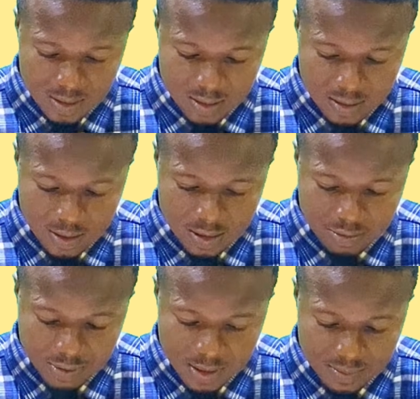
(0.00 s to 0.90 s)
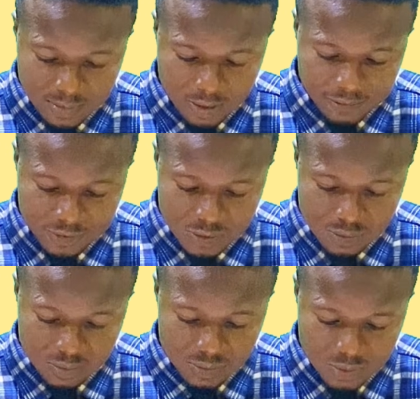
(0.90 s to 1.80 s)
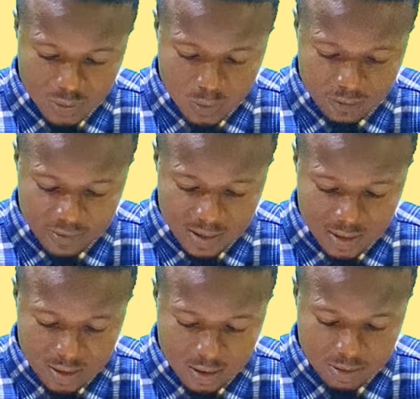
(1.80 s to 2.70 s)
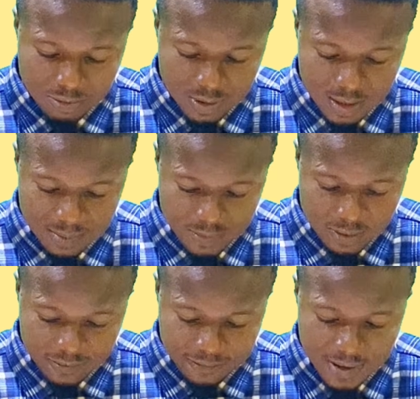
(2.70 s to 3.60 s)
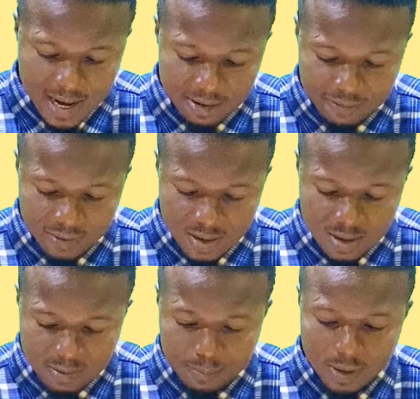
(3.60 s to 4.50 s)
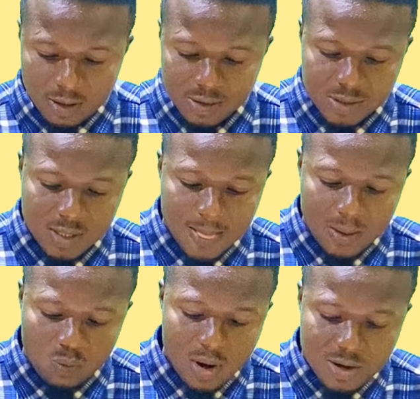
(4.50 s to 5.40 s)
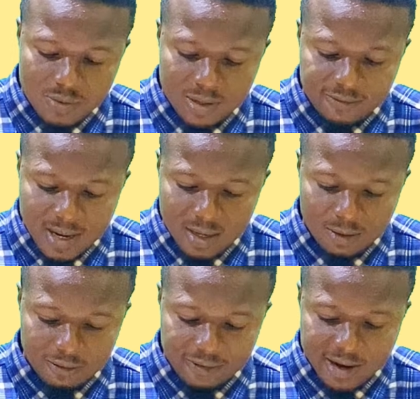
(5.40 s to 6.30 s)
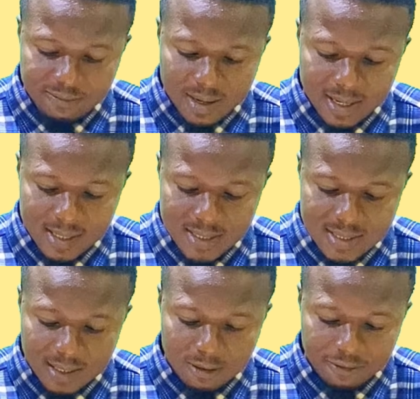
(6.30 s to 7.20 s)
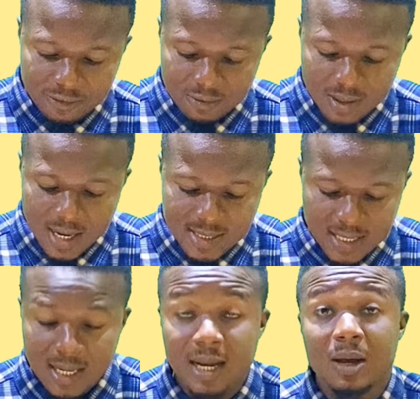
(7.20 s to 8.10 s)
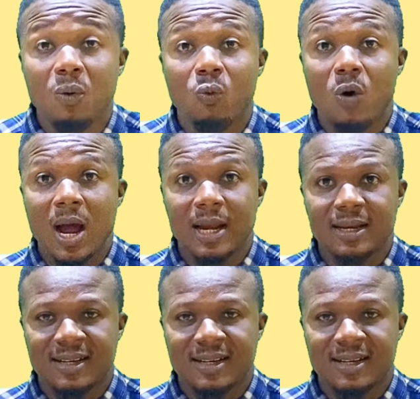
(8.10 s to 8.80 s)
logarithm of 2 over logarithm of 5 plus, when you divide log 5 by itself, you get a 1.